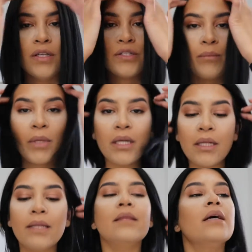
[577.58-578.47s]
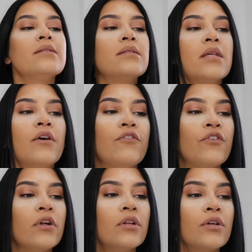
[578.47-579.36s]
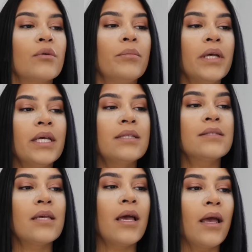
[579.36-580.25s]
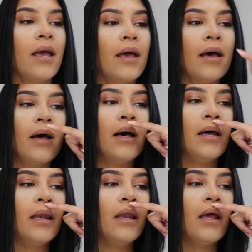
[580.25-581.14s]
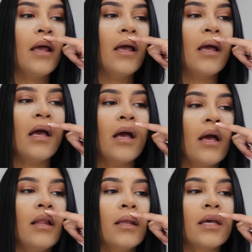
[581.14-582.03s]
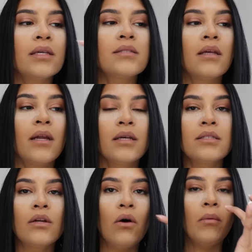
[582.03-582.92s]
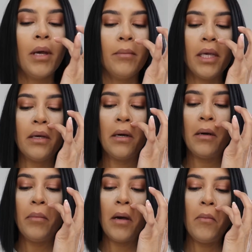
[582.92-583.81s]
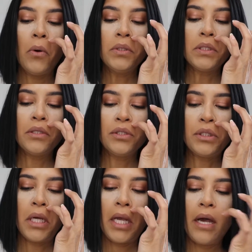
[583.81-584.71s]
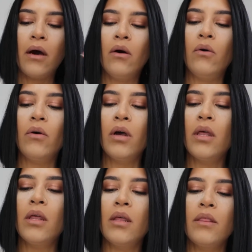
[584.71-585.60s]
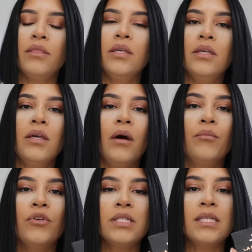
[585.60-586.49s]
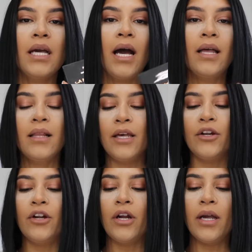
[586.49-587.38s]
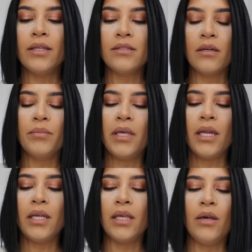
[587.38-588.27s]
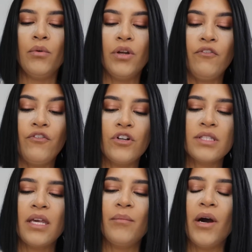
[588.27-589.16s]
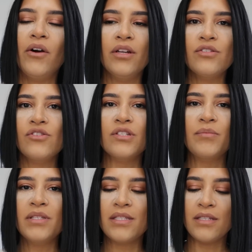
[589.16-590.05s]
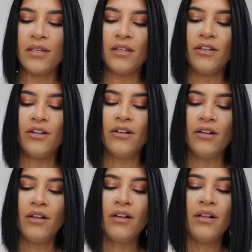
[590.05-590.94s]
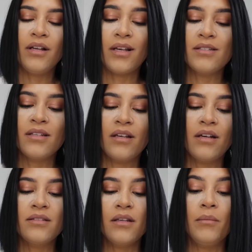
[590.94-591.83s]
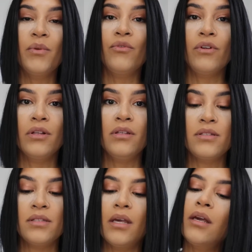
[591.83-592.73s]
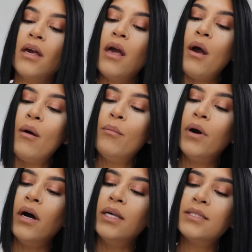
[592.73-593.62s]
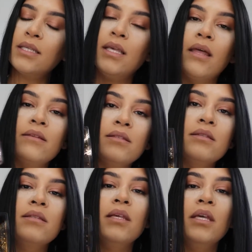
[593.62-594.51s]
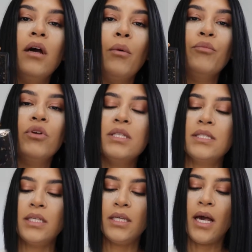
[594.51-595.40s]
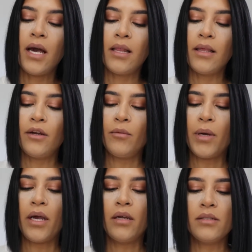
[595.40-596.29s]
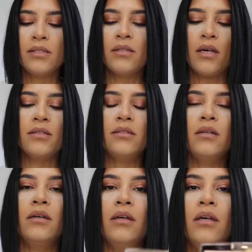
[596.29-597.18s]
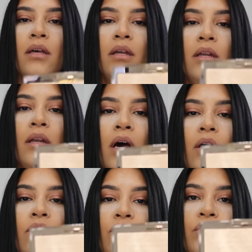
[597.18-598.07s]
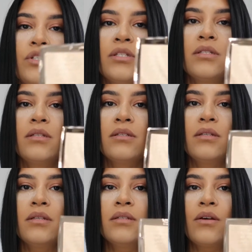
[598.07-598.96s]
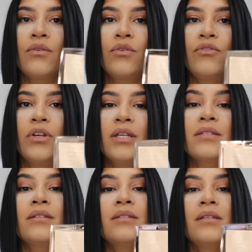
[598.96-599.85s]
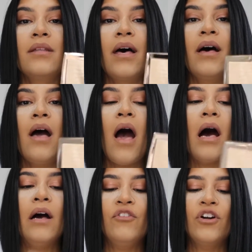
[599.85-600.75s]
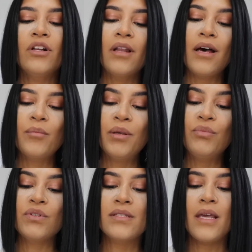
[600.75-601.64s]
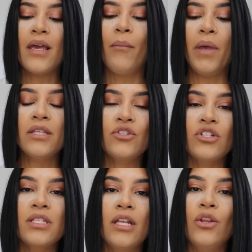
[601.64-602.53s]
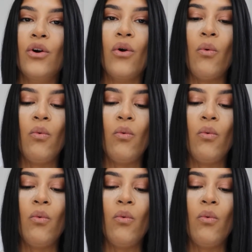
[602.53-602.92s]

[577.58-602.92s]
All right, so I'm gonna let that sit for a little bit, and like I said, I did all my makeup. I'm also gonna try out the Amrezy highlighter. I ended up getting it when it first came out, and it's just been sitting here. Like I said, guys, I've been really sick, But yeah, this is the Amrezy highlighter by Anastasia, and how gorgeous is this? I don't know if you guys can see that. I've heard a lot of people say it makes your skin look